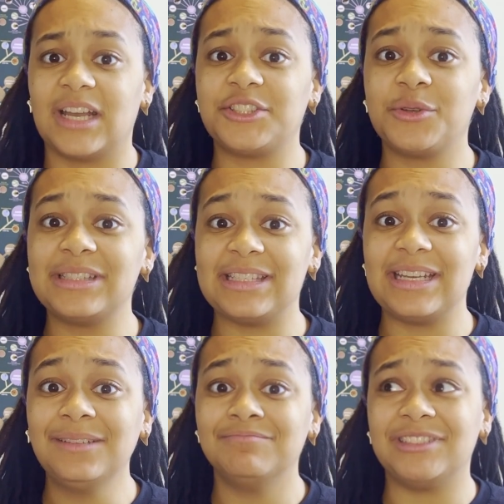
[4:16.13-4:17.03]
As you can
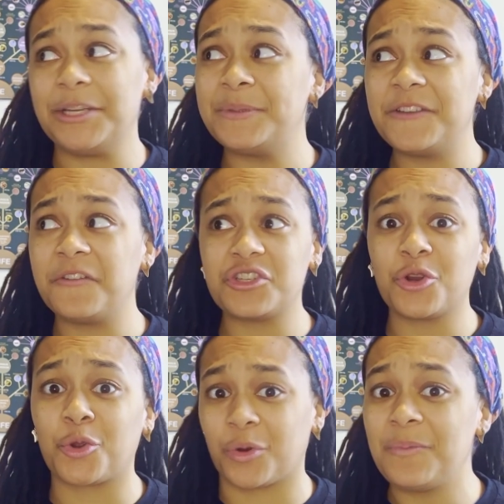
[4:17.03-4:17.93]
see, deep sea fish
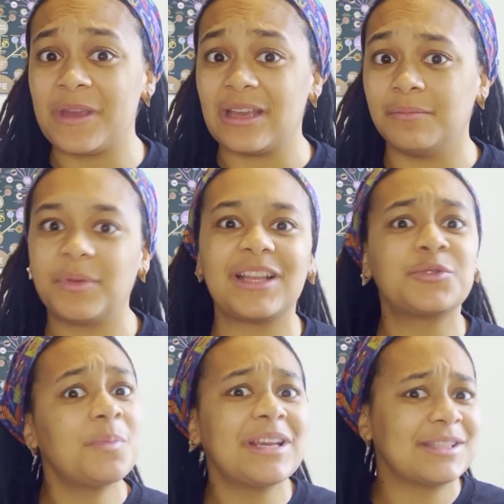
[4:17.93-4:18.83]
are creepy, but that's
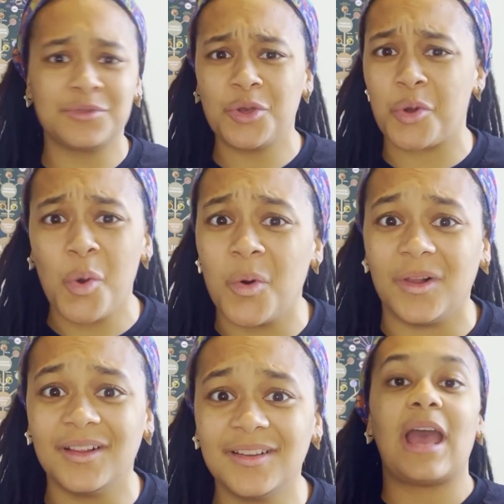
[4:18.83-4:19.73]
what makes them so
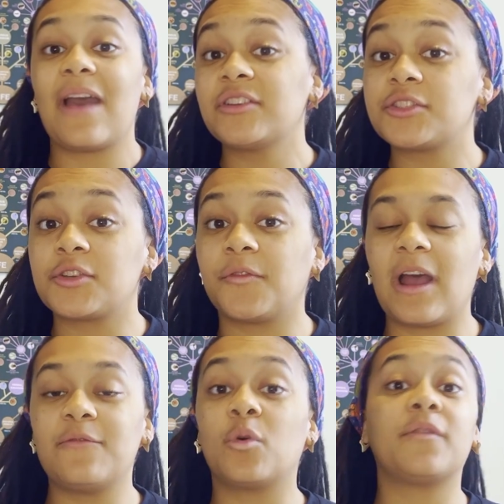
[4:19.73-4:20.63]
cool. Having to
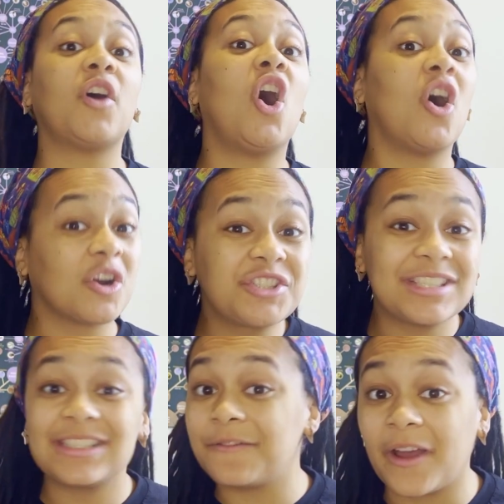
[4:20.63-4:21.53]
survive one of the
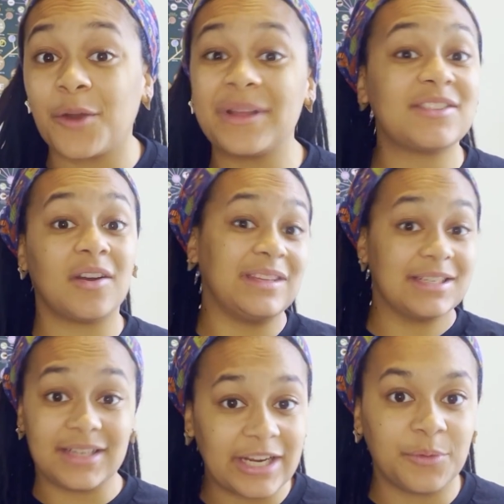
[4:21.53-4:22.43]
harshest environments on the
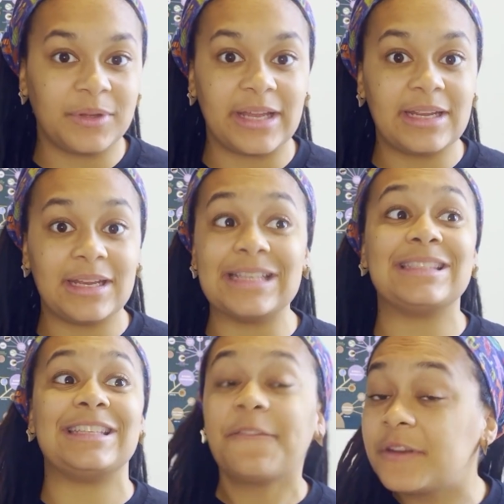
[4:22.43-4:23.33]
entire planet is
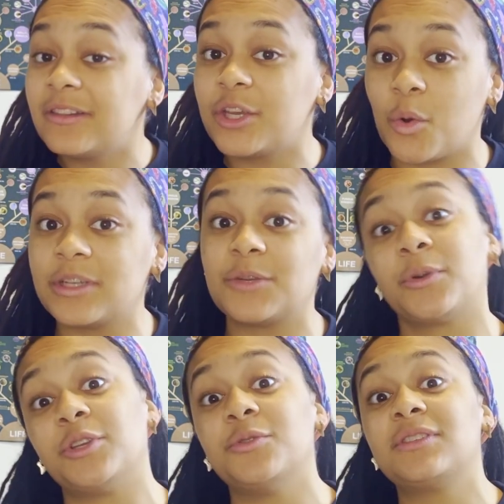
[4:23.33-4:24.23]
definitely going to
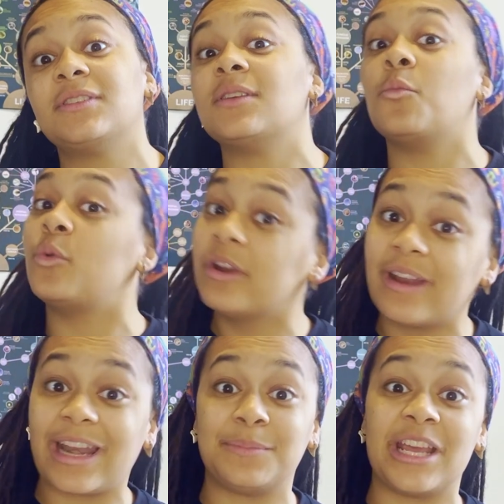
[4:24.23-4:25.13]
produce some weird
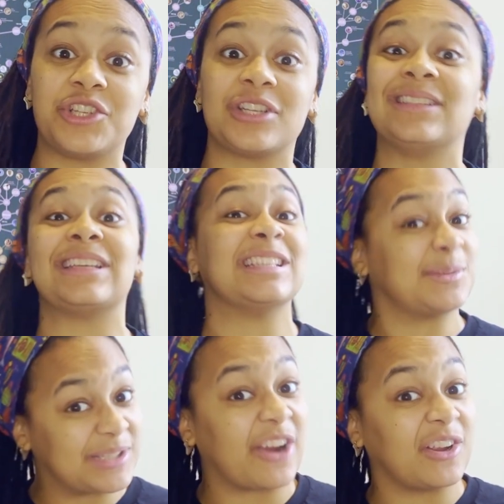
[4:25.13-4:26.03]
adaptations and
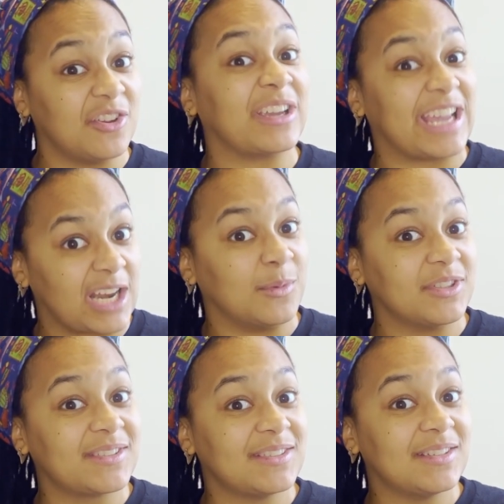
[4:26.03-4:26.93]
some scary looking
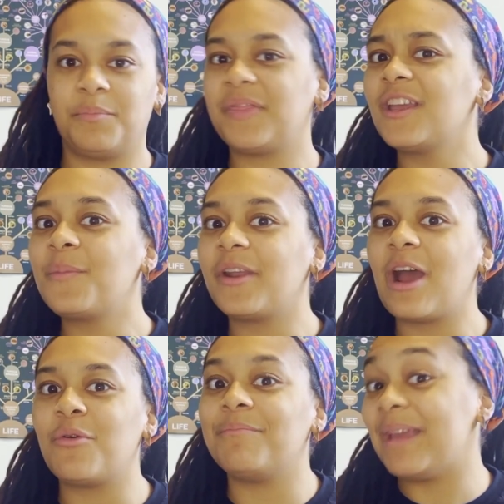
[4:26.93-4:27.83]
animals. But think about
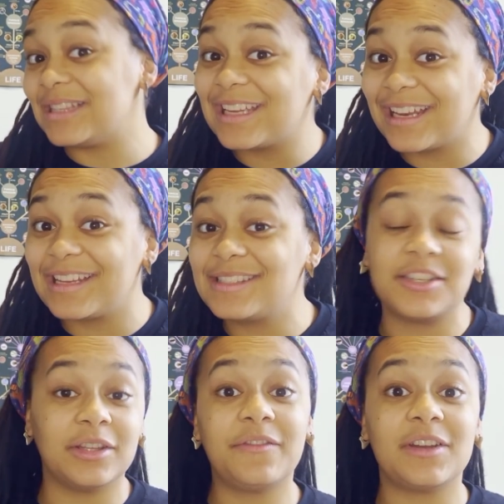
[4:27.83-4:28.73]
how amazing it is
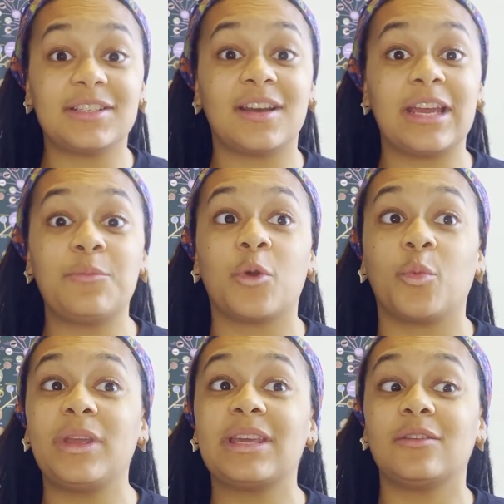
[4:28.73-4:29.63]
to live in a time where
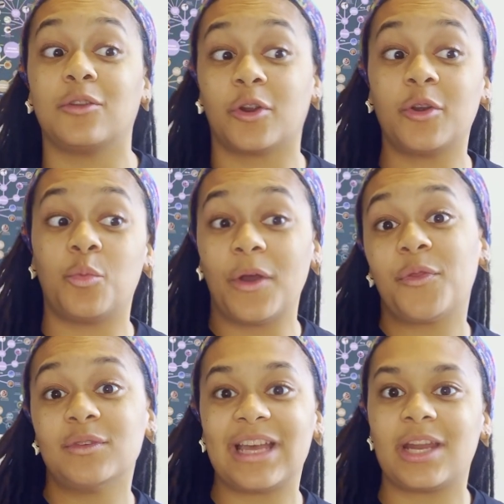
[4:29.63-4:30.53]
we can learn what
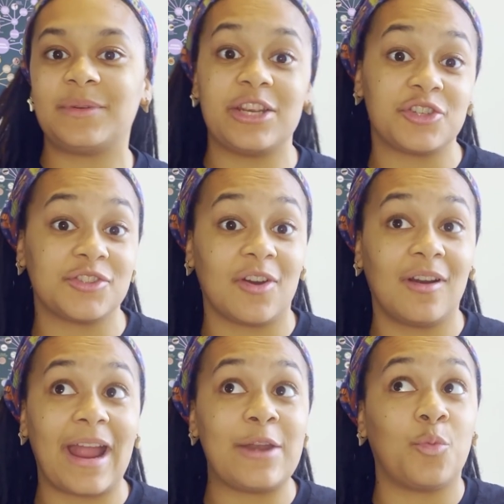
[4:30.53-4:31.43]
those adaptations
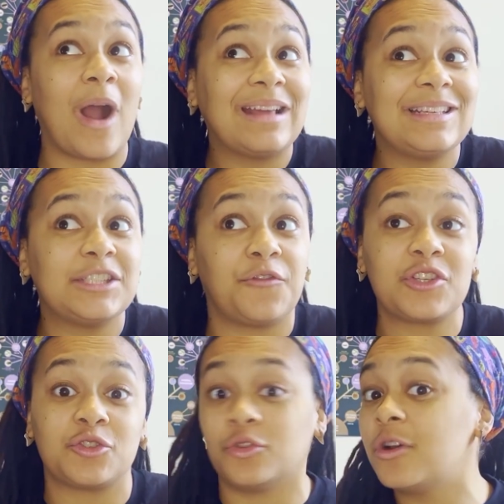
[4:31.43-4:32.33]
are and why these
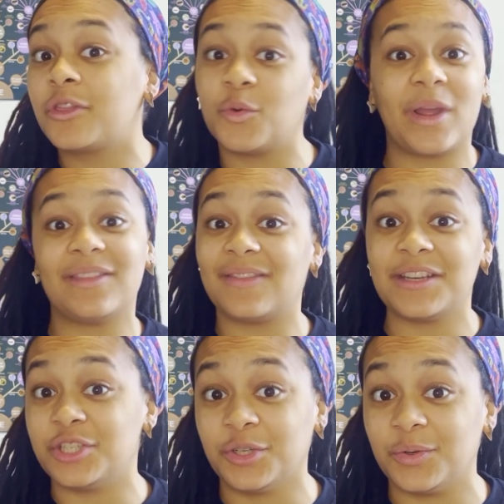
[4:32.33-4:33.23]
fish look the way that they
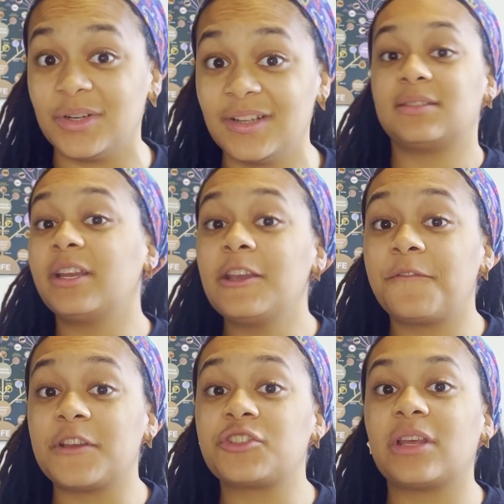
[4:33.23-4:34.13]
do. Studying
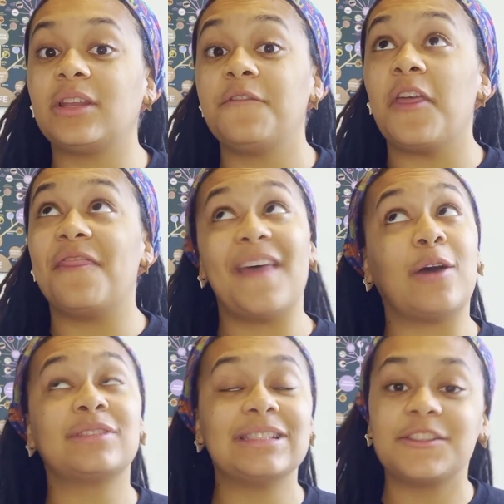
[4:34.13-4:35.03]
fish that live
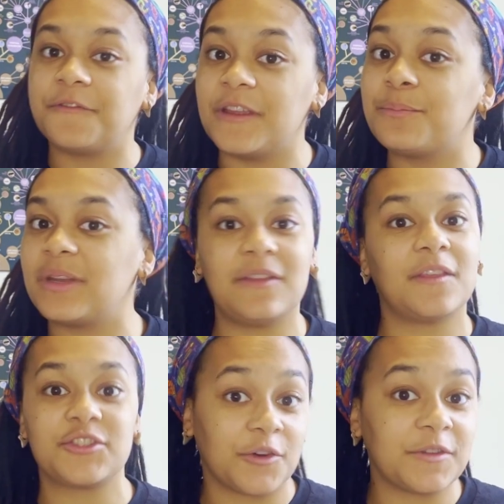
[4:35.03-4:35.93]
thousands of feet beneath
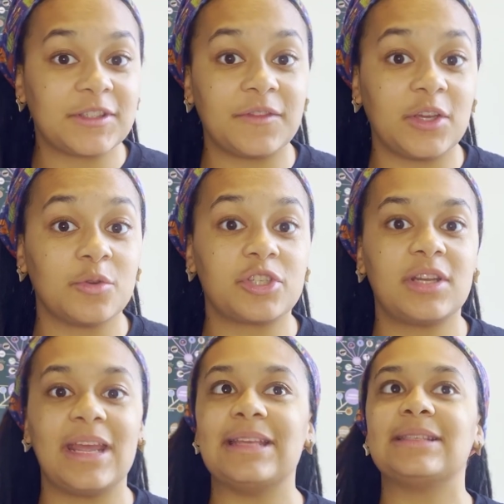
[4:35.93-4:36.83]
the surface of the
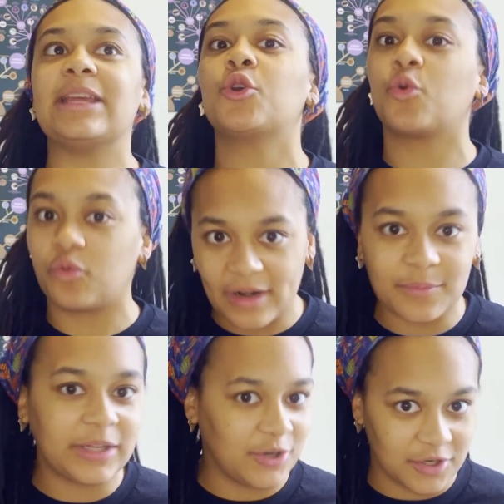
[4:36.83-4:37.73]
ocean is
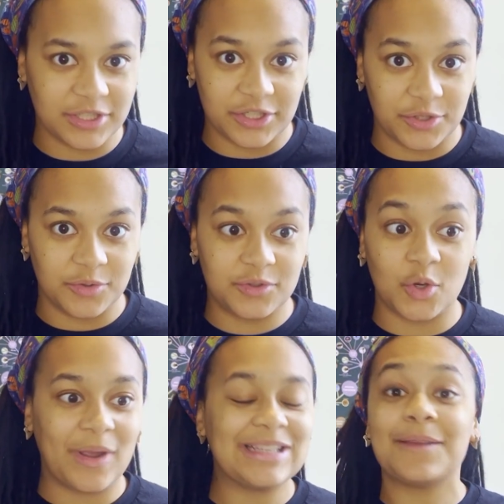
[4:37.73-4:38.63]
incredibly hard to do,
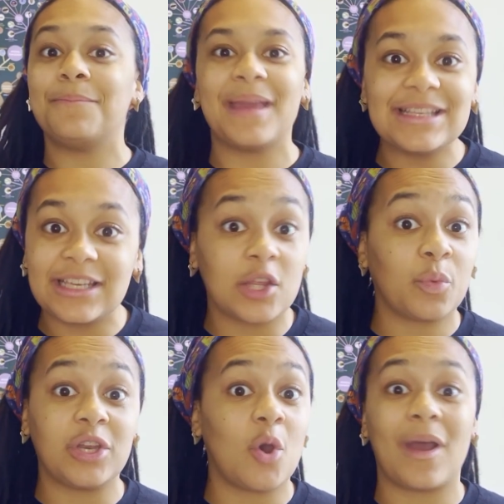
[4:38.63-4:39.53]
so it's amazing that
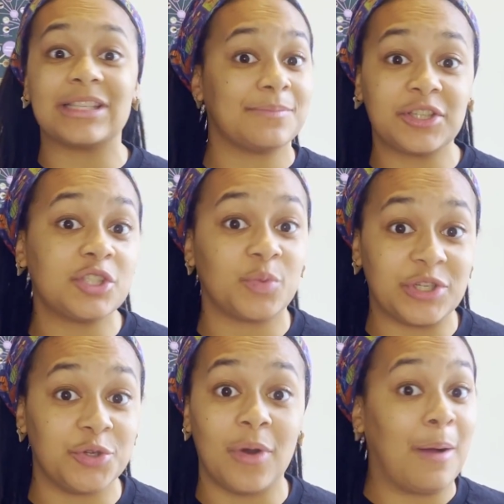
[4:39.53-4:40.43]
we know as much as we
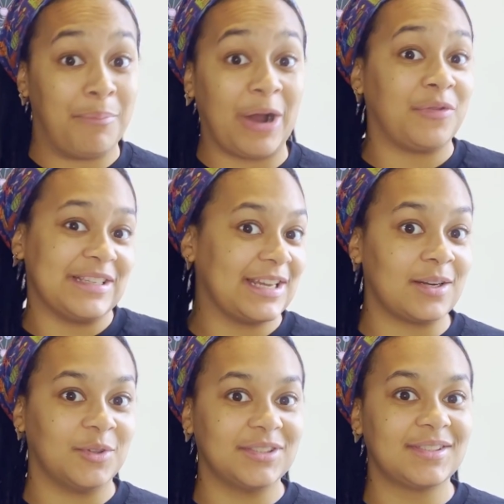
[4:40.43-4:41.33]
do about these
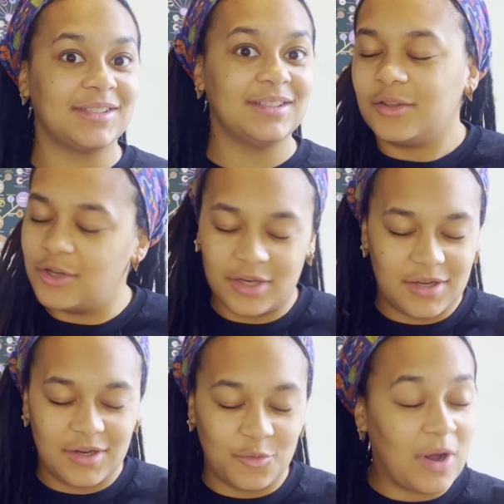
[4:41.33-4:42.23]
animals. Look,
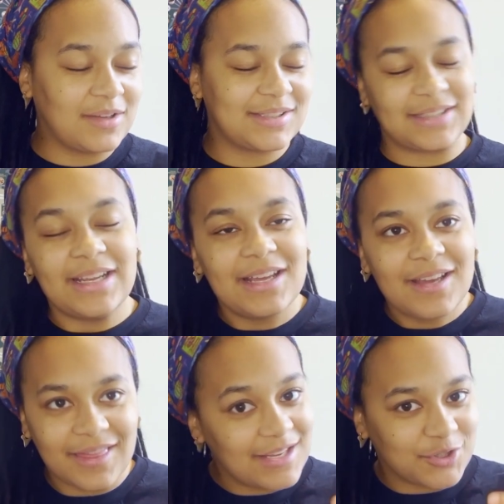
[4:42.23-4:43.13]
while
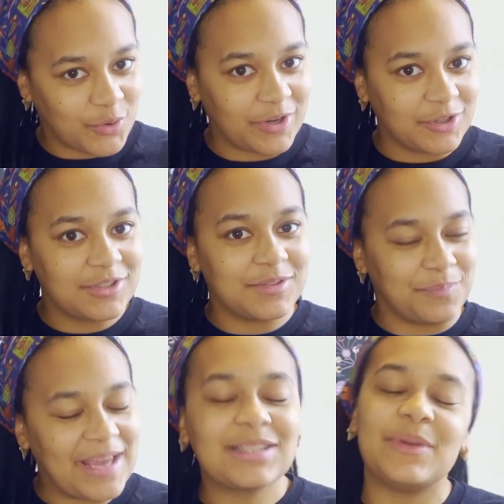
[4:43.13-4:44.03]
seeing these critters
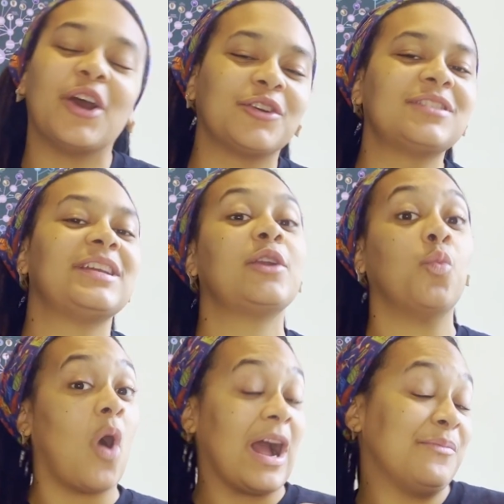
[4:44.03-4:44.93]
makes me understand
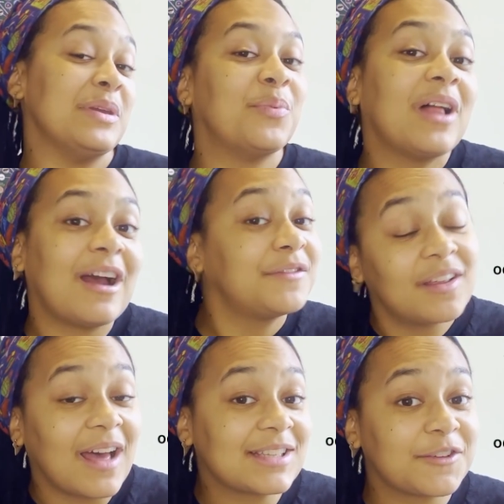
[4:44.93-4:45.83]
why people have
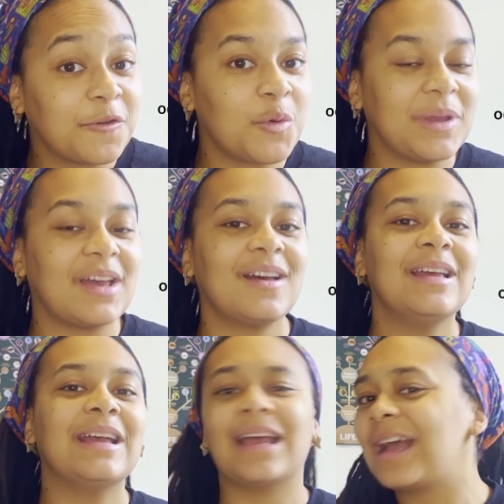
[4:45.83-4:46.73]
thalassophobia,
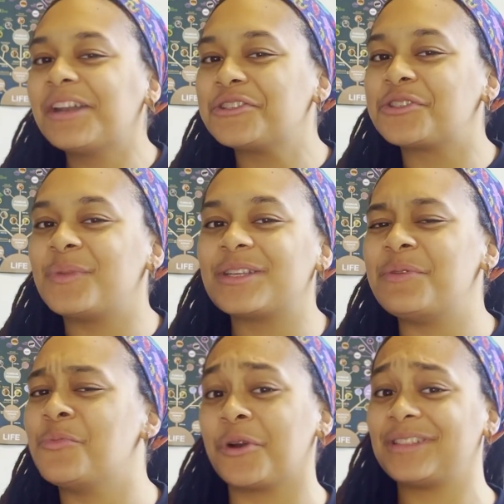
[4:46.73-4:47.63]
it kind of just makes me
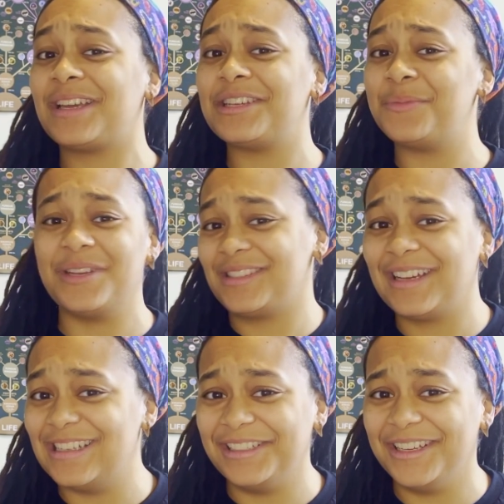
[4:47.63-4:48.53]
more excited to be a
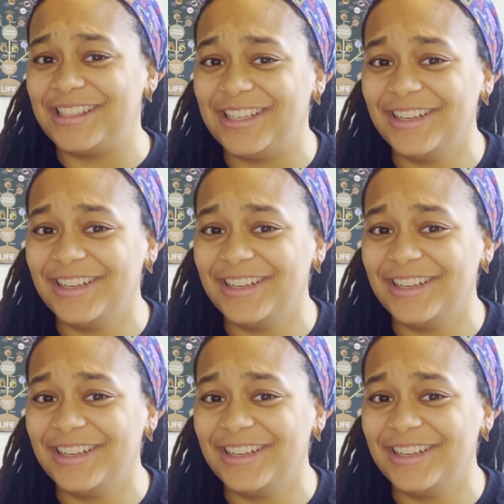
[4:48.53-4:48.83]
scientist.